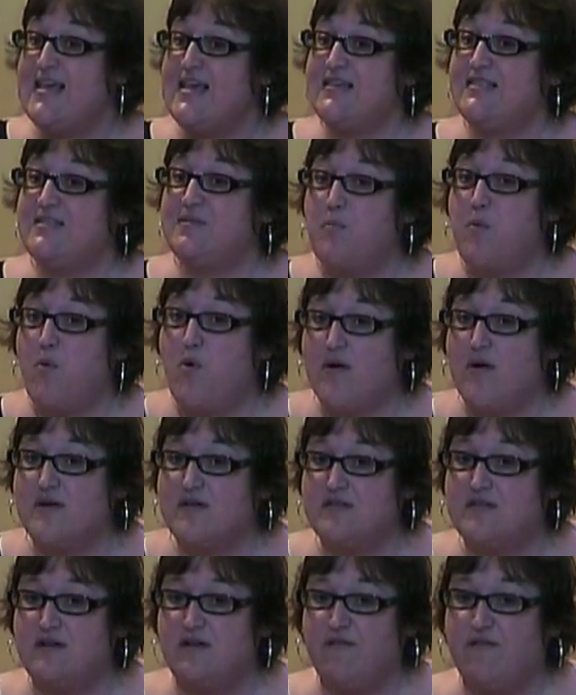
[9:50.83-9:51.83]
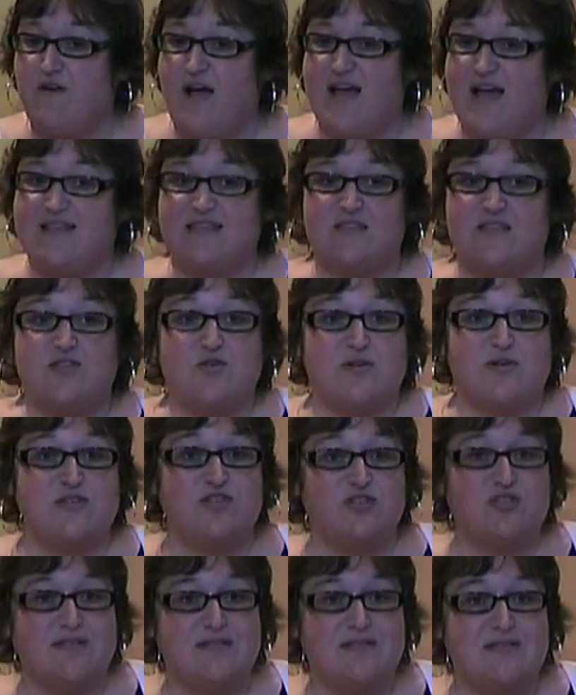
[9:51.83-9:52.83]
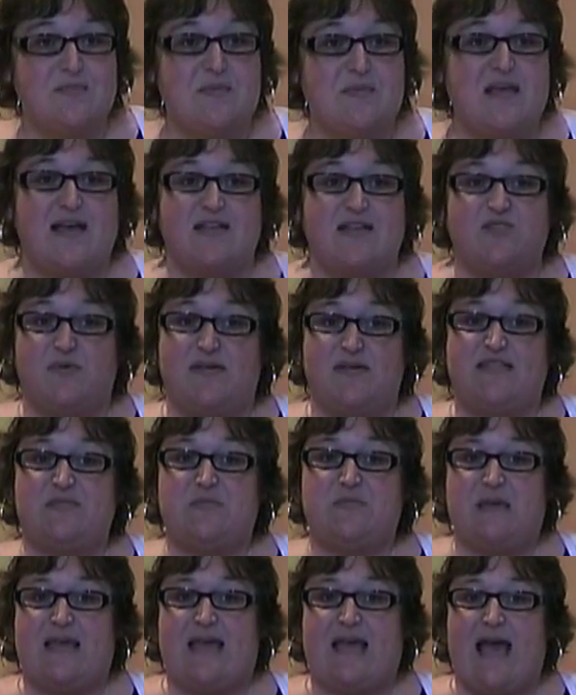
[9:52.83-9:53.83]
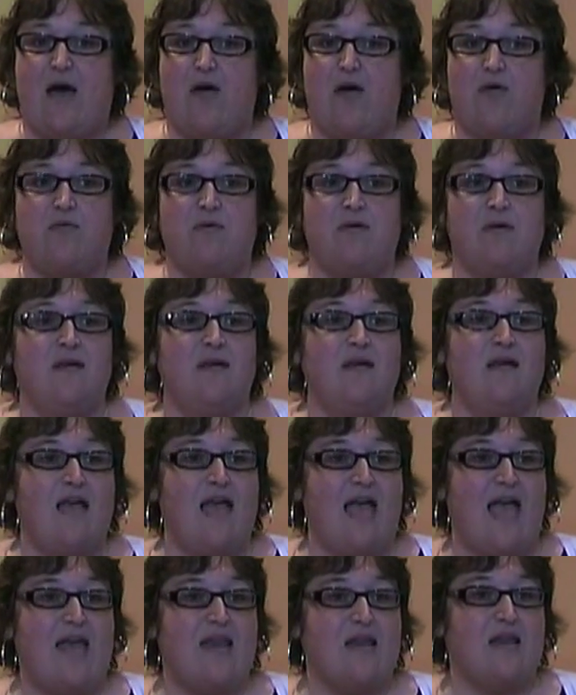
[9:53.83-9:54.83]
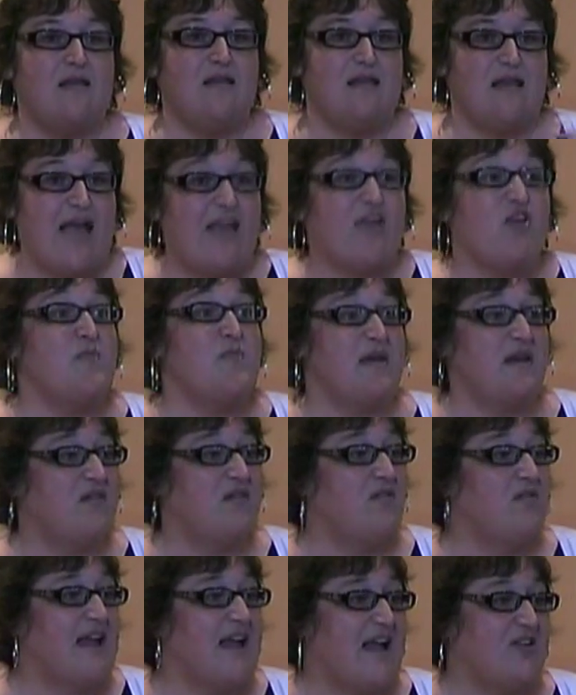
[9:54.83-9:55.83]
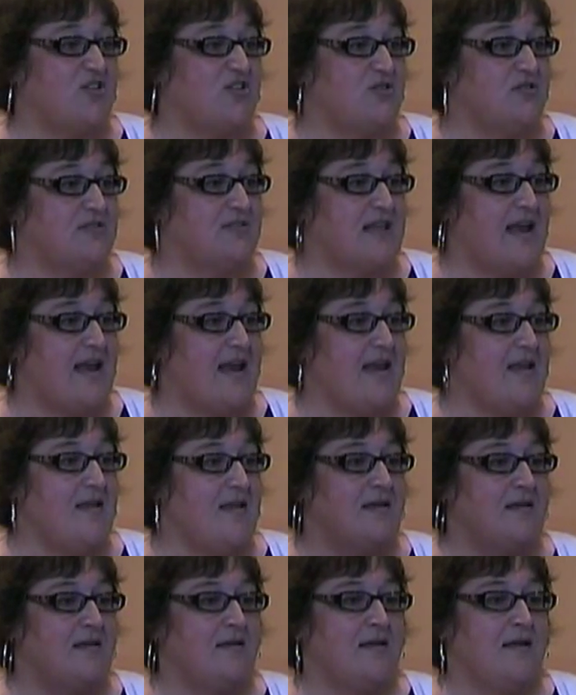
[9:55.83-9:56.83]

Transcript: is important for us as Christians because we speak out in an ecumenical national setting.